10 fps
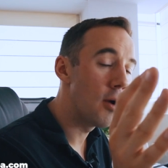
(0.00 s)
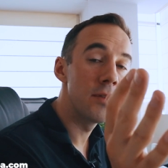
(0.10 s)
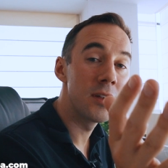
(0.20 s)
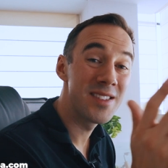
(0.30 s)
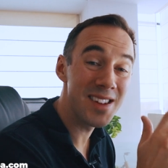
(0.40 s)

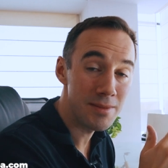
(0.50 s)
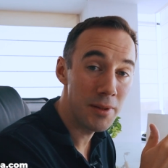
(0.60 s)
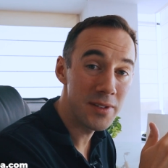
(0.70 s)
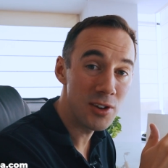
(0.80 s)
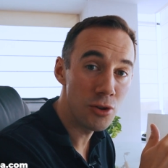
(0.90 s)
over the 6
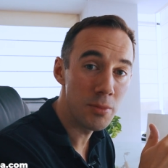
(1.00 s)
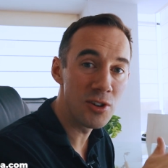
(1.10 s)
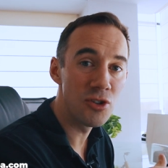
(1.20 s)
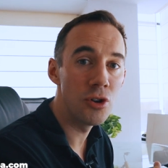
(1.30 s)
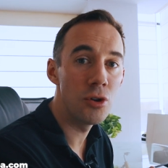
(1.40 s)
months it took me
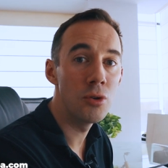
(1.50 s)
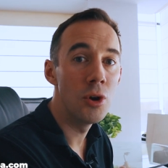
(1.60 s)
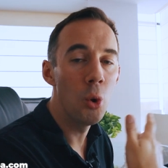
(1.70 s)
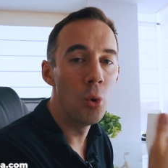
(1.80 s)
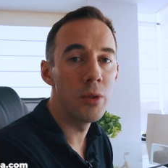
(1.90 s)
to do,
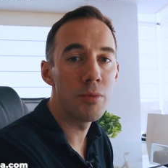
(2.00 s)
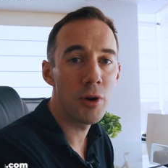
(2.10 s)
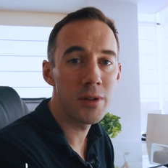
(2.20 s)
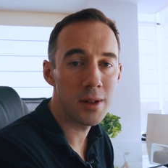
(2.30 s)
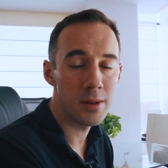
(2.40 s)
all the
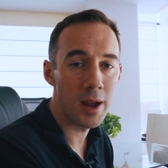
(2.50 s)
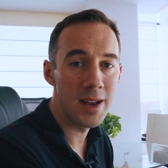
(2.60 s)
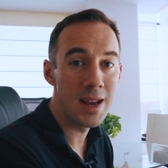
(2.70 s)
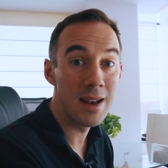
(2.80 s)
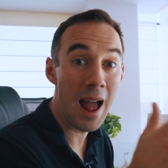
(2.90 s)
processes that I
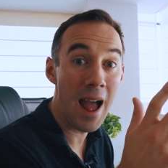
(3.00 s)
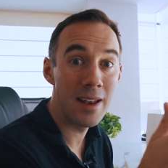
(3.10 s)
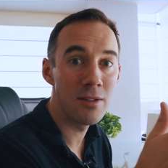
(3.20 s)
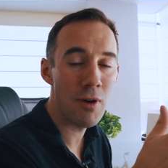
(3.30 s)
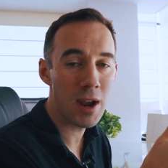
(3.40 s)
need
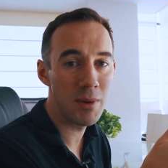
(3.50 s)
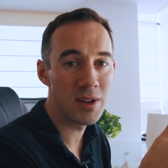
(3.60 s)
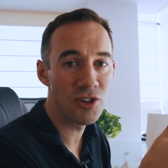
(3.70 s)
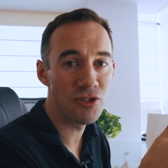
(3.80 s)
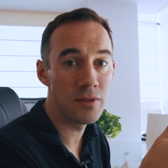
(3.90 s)
and
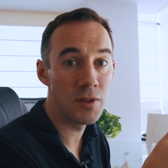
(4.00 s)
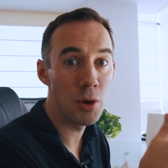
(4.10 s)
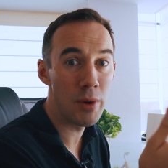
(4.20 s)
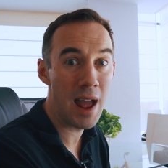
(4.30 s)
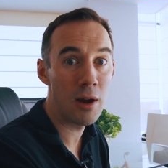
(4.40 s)
recommendations to
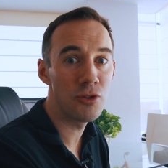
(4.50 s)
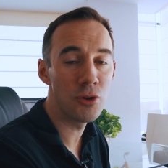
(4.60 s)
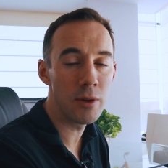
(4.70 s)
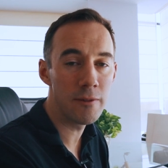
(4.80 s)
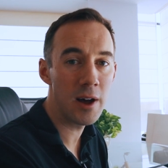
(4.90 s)
you on how to
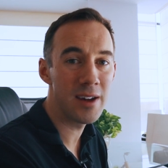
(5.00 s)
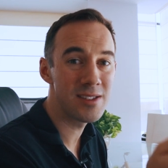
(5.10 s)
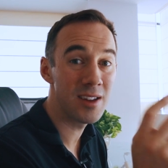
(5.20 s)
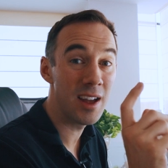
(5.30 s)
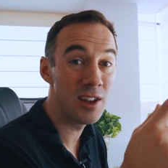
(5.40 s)
do it
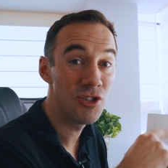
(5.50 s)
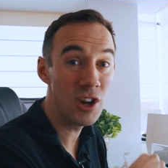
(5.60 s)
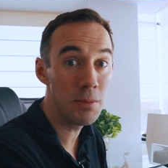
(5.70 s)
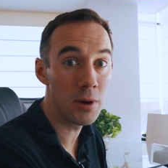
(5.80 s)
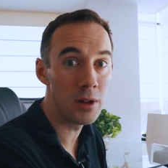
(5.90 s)
faster and
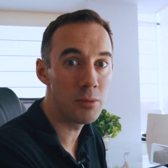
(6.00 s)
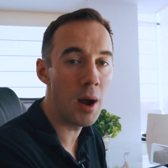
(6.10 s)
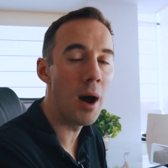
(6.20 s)
cheaper as